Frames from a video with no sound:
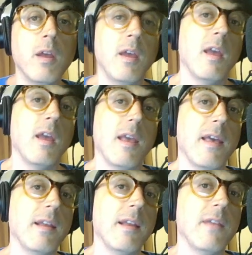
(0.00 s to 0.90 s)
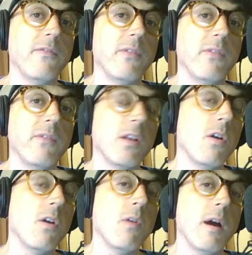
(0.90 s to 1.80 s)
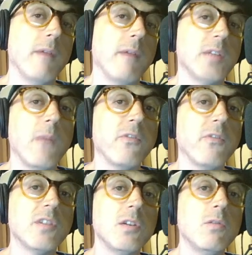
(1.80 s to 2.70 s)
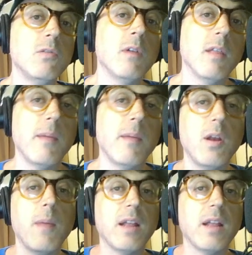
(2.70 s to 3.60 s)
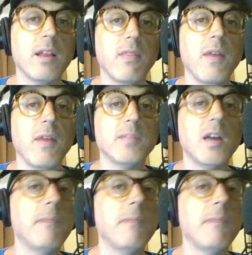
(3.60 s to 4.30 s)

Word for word: And if the video uh, was helpful to you, let me know by clicking thumbs up